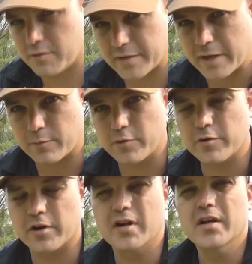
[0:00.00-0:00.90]
over that
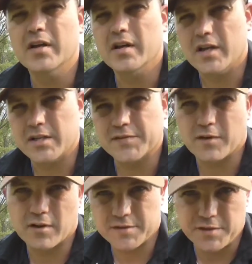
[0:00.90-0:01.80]
Ruger as
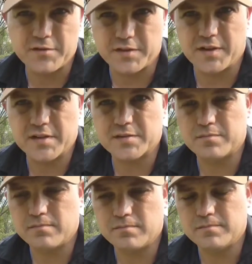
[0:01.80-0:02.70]
far as using this
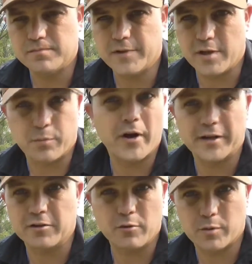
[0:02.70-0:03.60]
in a
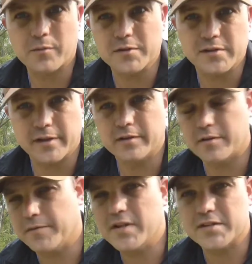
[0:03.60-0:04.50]
practical purpose, like
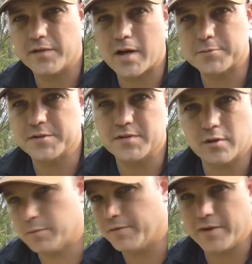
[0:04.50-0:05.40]
defensive options,
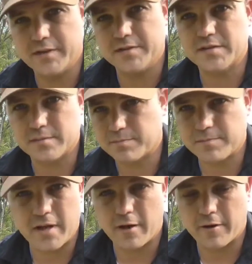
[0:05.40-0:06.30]
home defense,
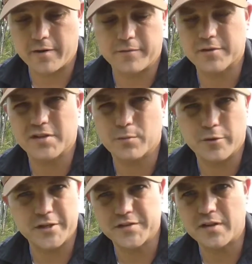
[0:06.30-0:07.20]
carry for some
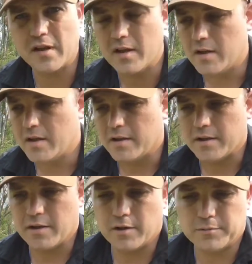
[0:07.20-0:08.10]
reason,
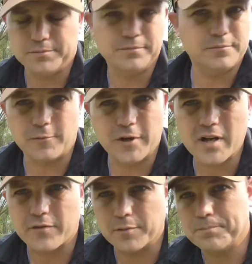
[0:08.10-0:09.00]
you know,
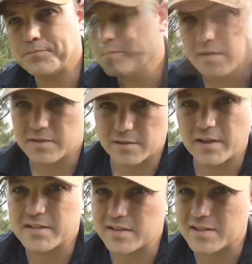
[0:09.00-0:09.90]
whatever.
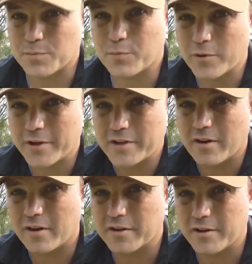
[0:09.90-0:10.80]
So that's a pretty
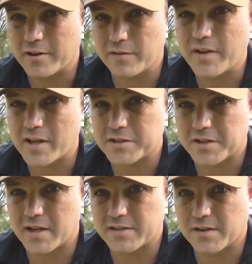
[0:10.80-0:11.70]
darn good advantage
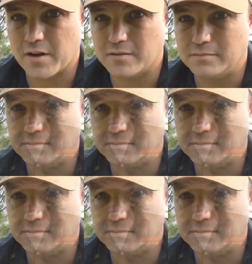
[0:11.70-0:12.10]
it has there.